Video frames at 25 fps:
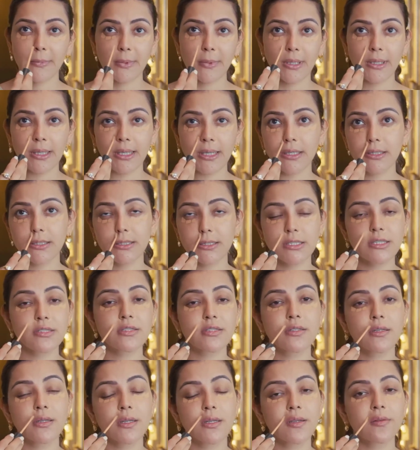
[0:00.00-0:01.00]
I like to
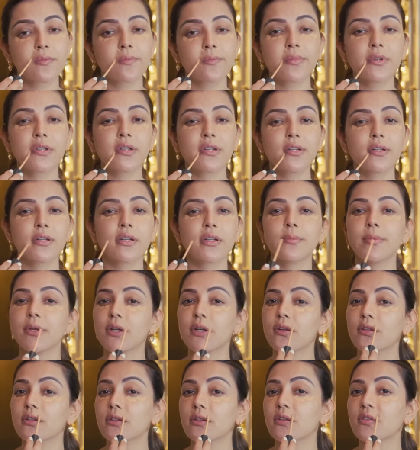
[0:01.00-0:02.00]
just put a little
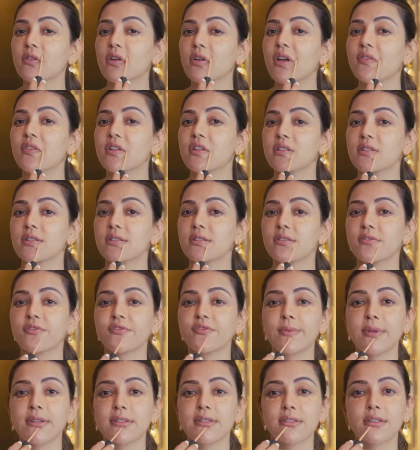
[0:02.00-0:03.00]
bit on the crevices
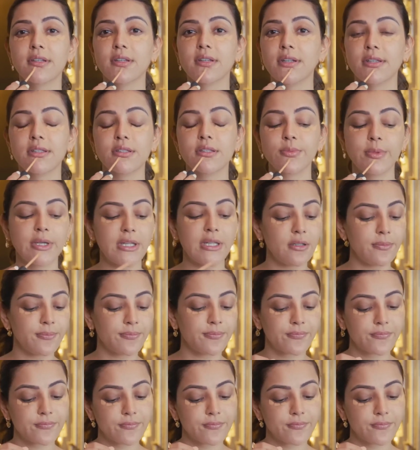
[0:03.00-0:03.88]
of my skin as well,